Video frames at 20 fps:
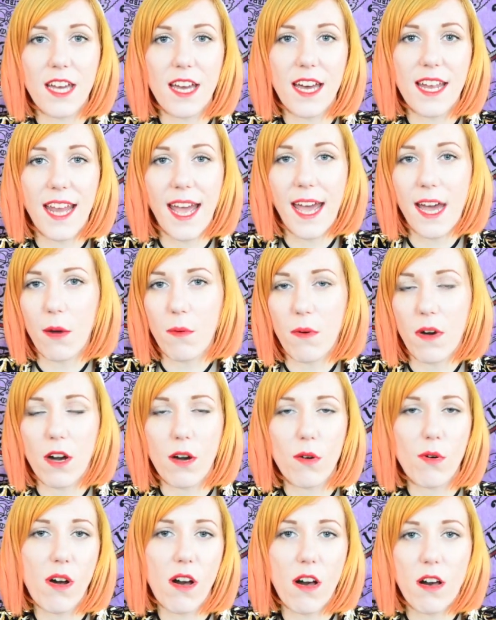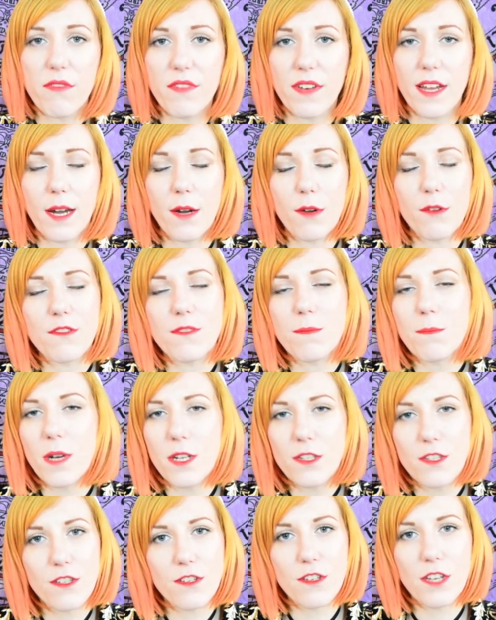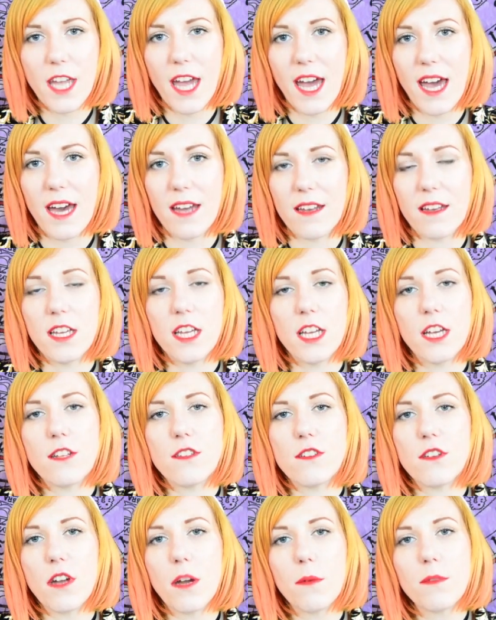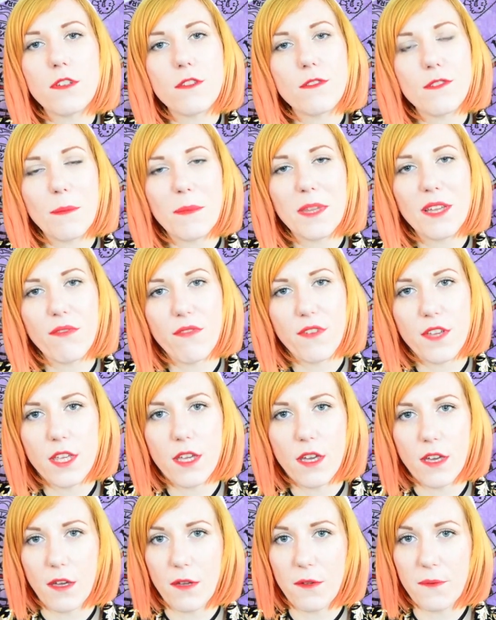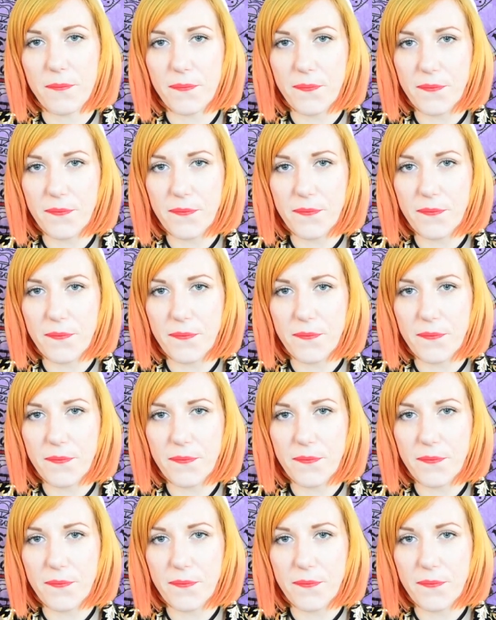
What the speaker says: an hour or half an hour or as much as you can to go and do something for you,